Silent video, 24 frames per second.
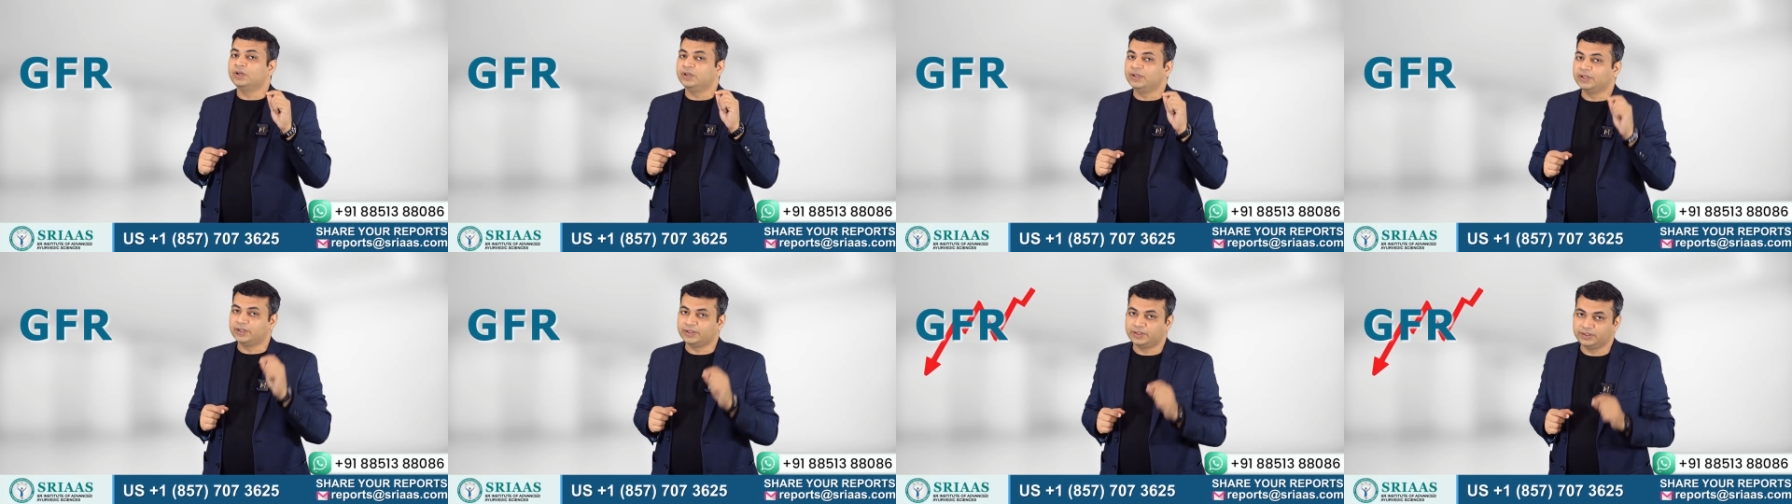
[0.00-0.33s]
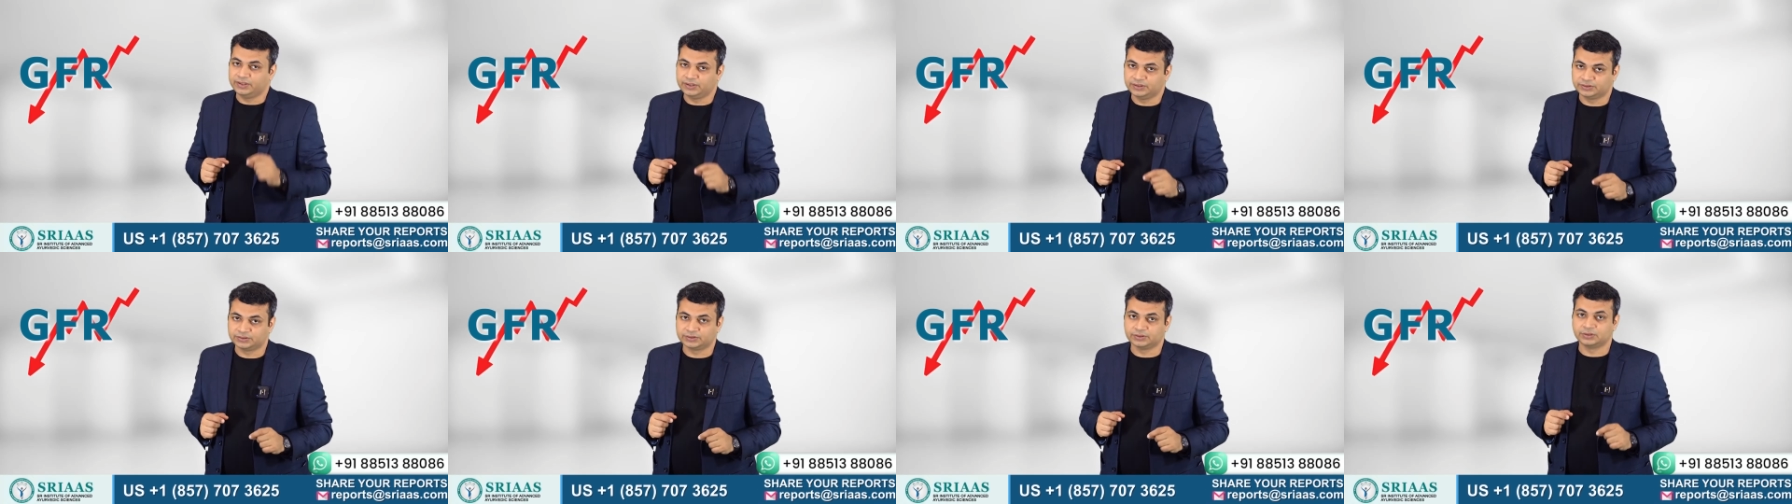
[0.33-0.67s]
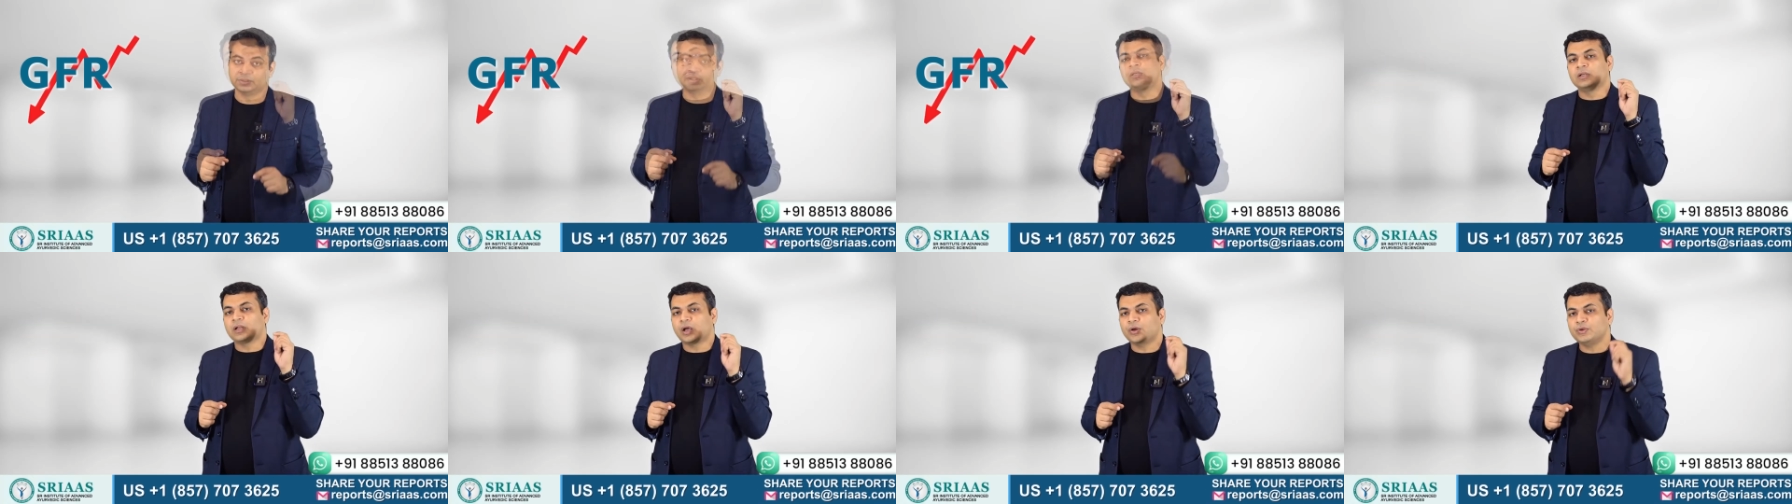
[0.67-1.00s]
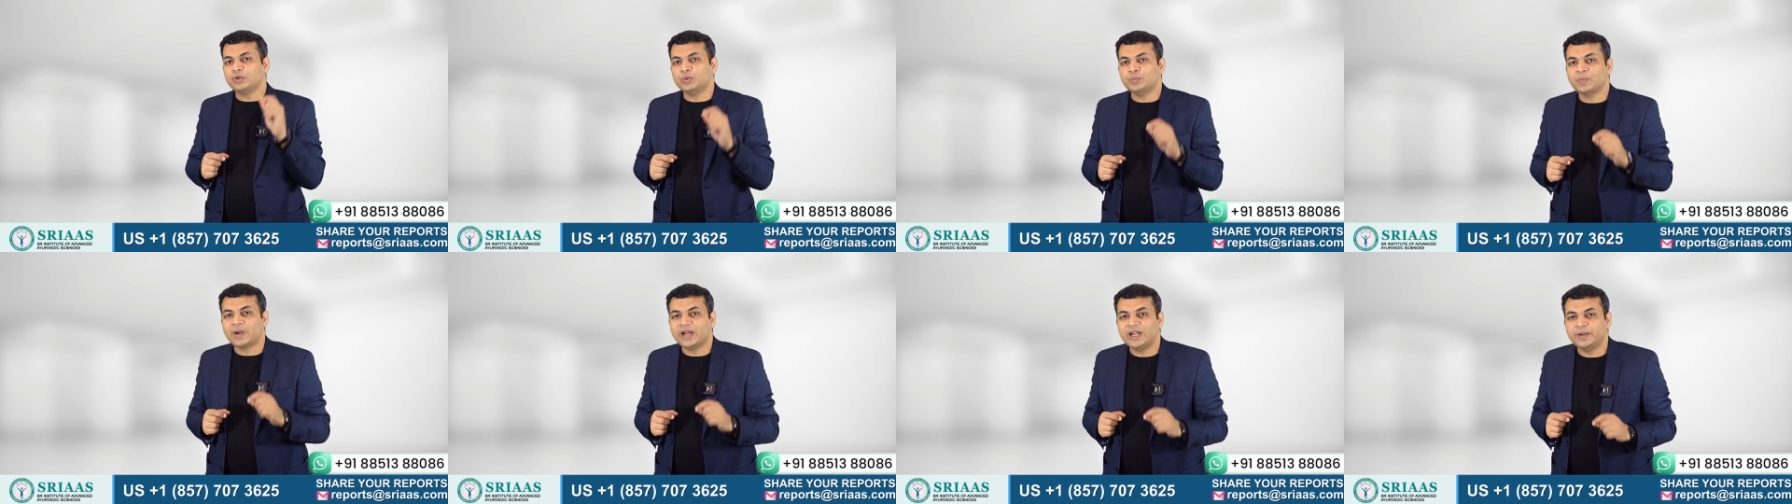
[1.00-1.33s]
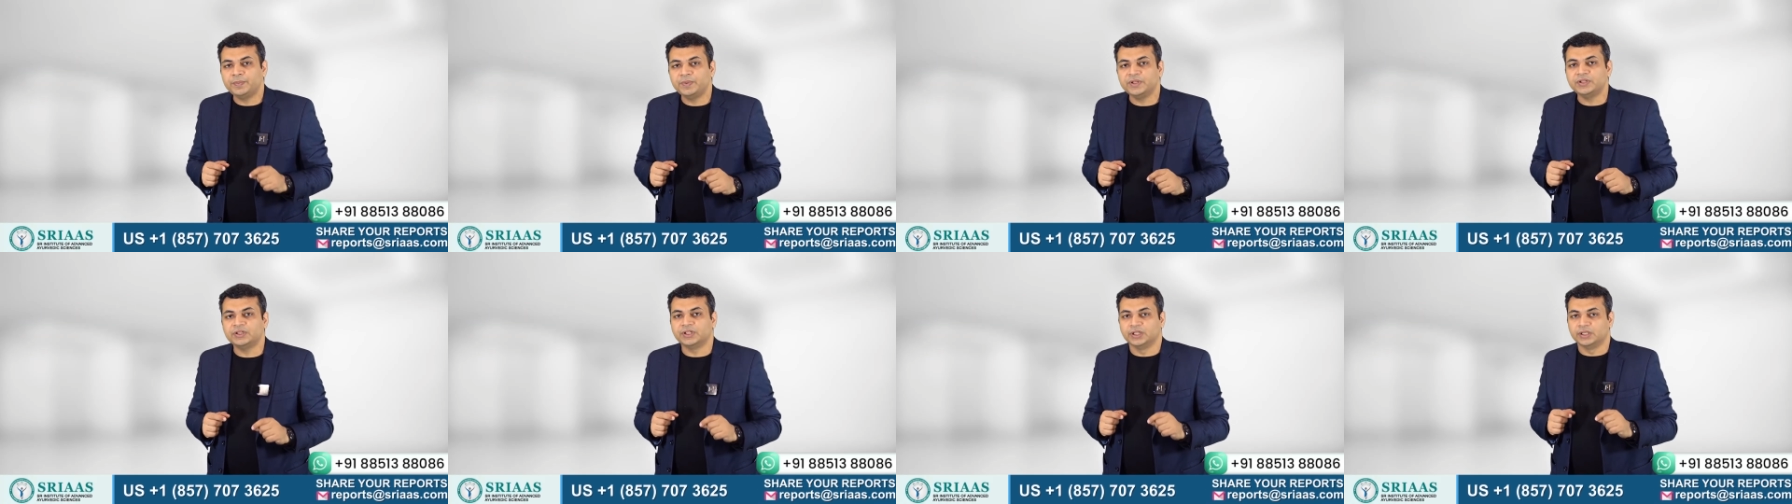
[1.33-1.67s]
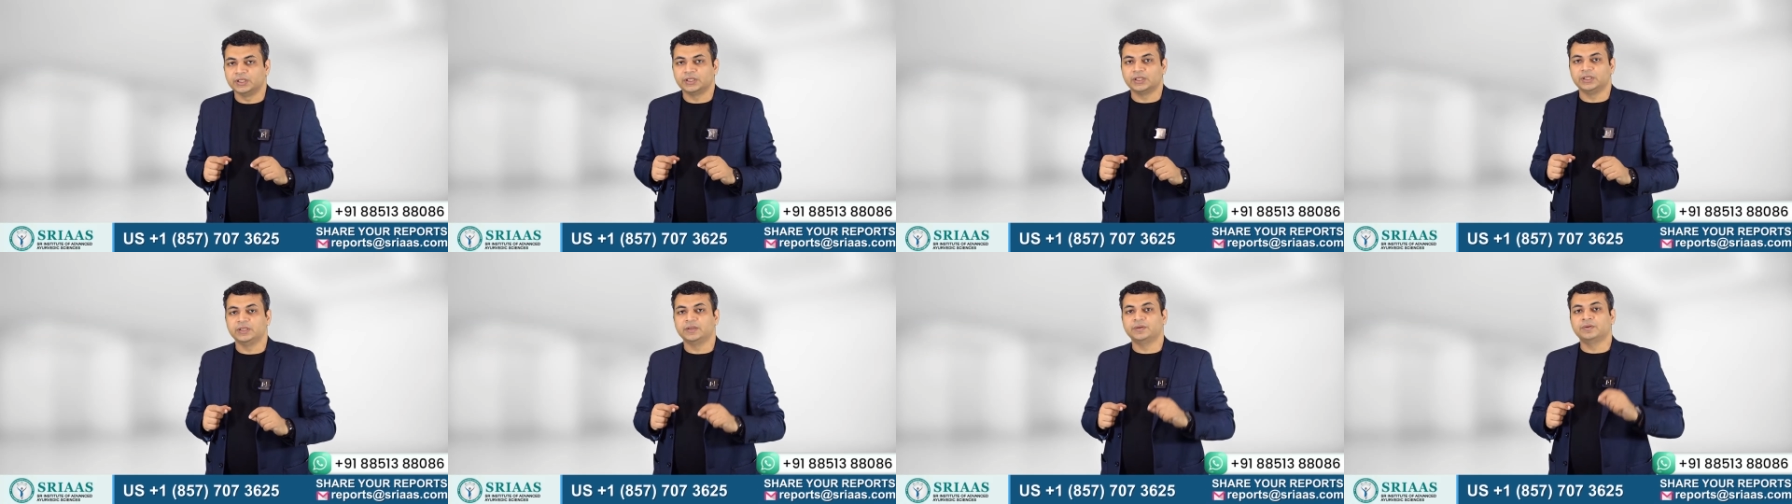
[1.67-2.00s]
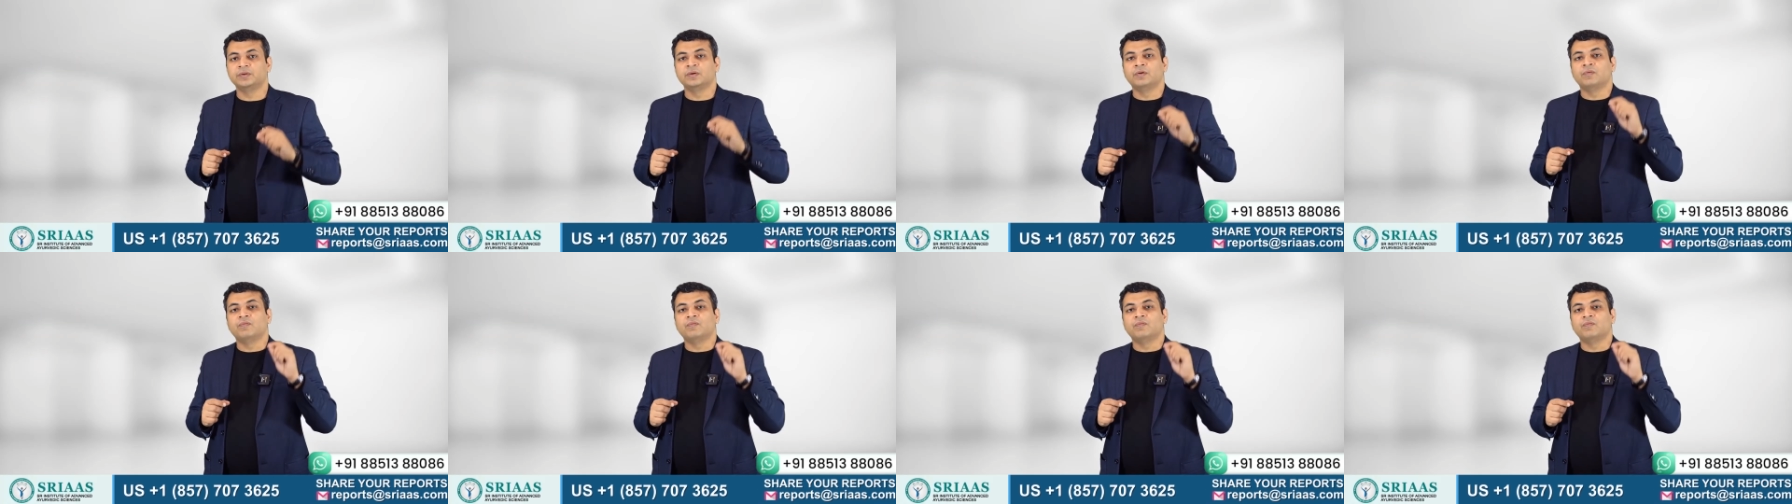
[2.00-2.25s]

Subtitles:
decrease. Now you might be thinking,